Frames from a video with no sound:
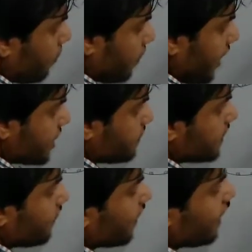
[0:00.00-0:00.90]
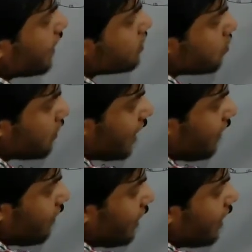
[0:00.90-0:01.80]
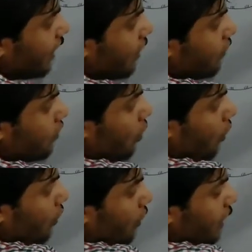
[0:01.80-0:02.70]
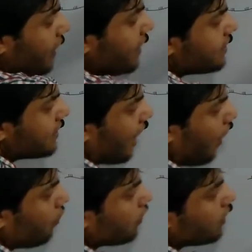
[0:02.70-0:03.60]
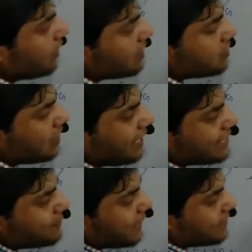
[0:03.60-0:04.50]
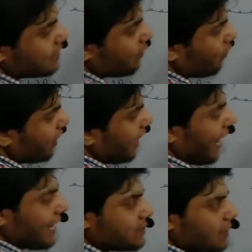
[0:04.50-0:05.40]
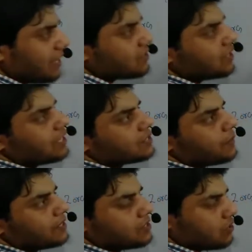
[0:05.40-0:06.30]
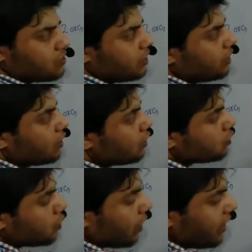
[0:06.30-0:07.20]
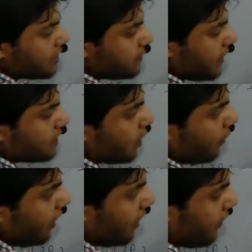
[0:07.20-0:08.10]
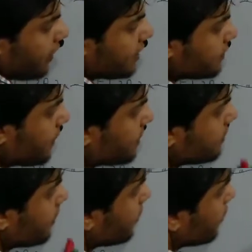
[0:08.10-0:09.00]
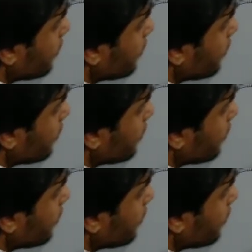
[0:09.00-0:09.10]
to that specific area, so they will, released out this release factor 1 as well as release factor 3. So release factor 1 and release factor